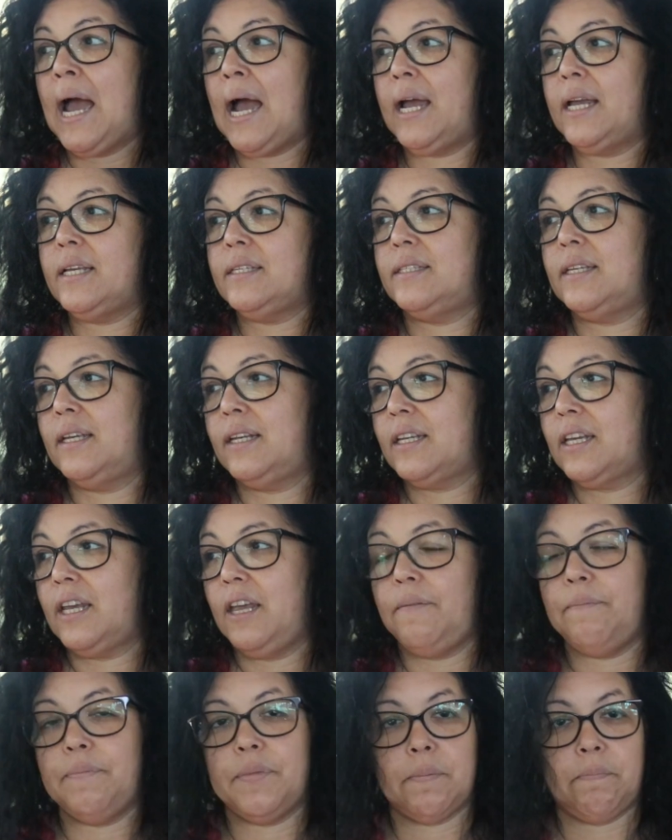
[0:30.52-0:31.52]
I did
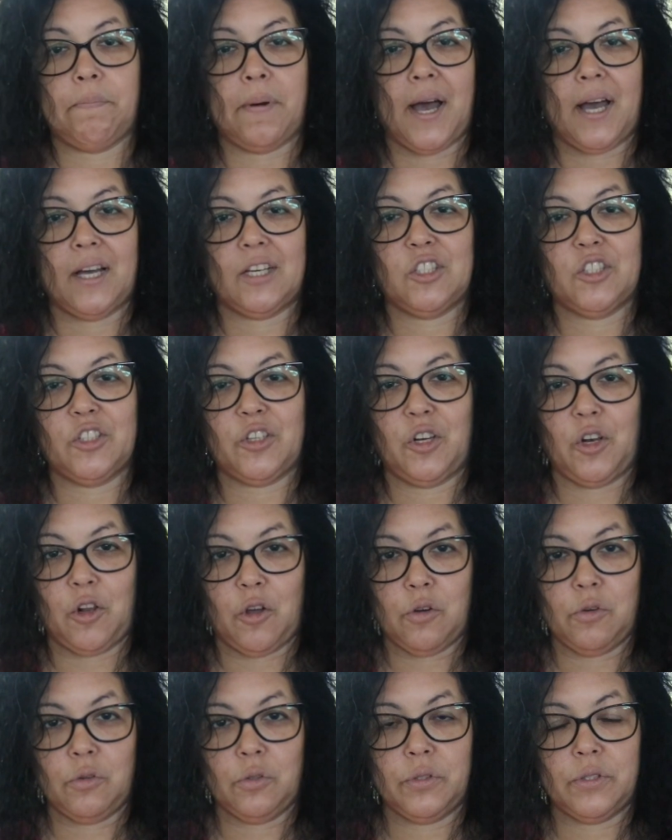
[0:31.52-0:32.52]
keep the box
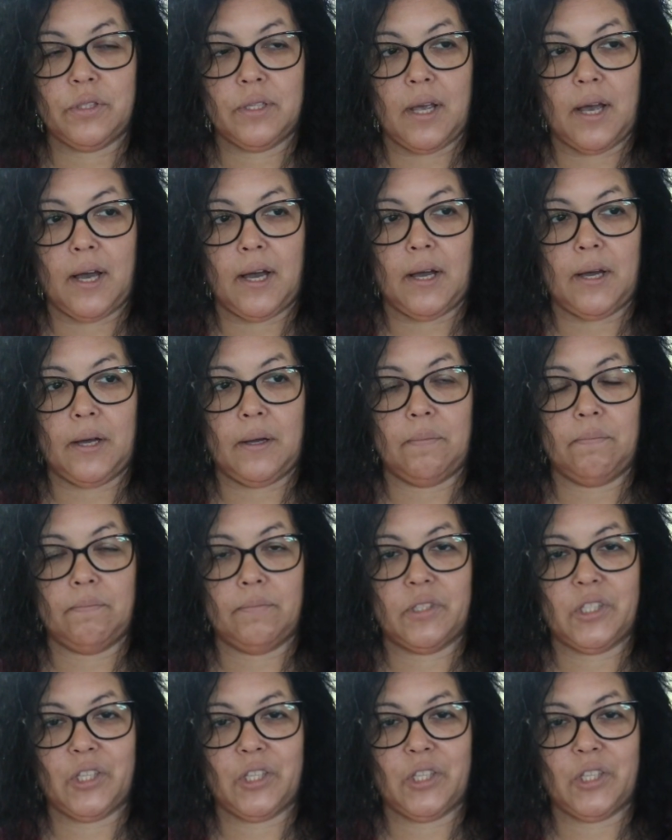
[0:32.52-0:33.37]
closed um,